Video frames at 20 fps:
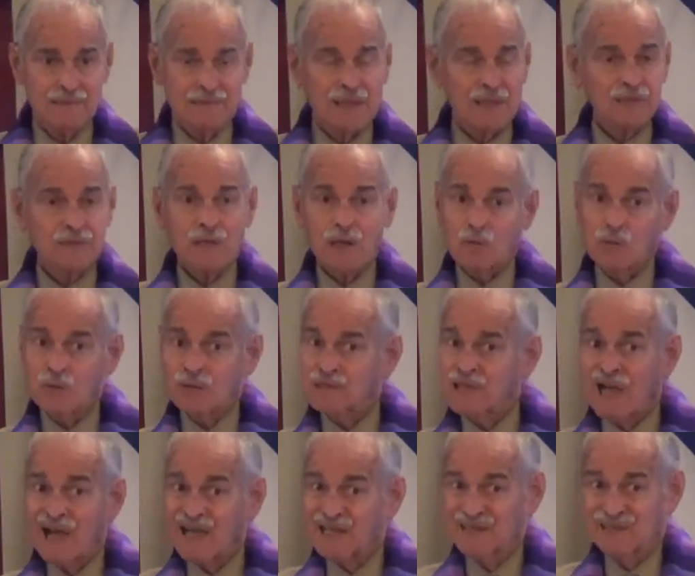That's not what
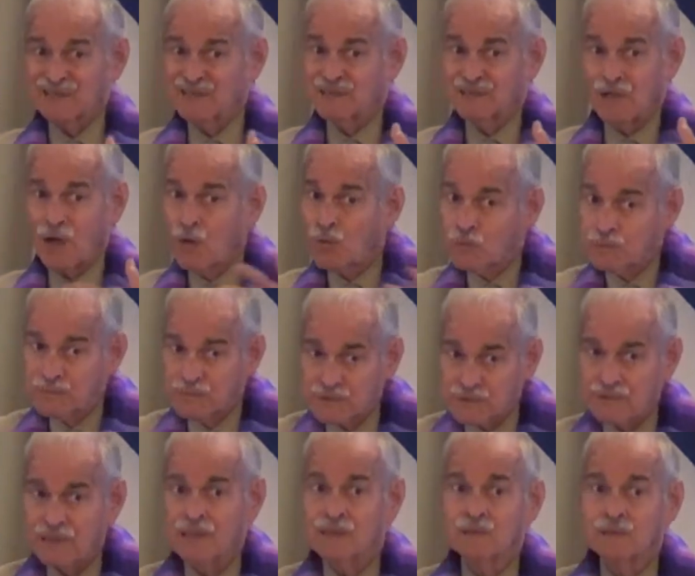God
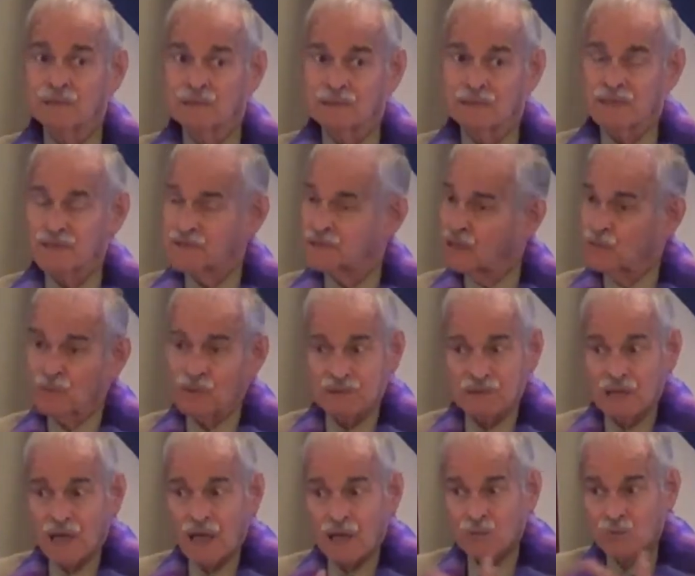hopes. That's not
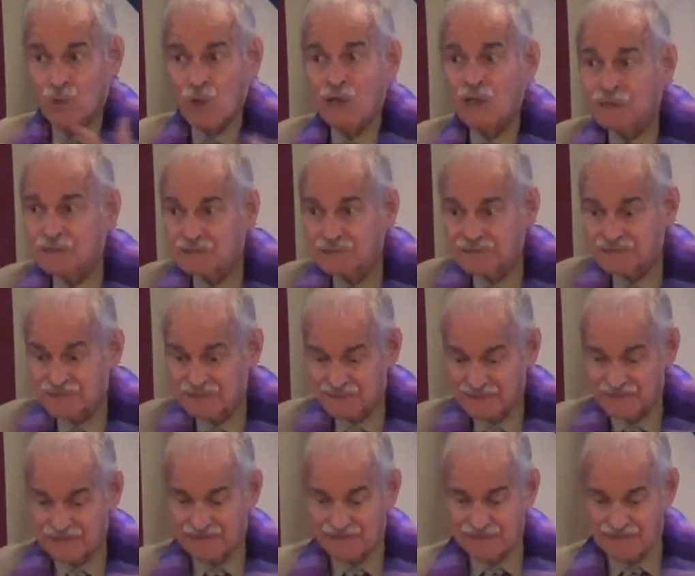what God wants.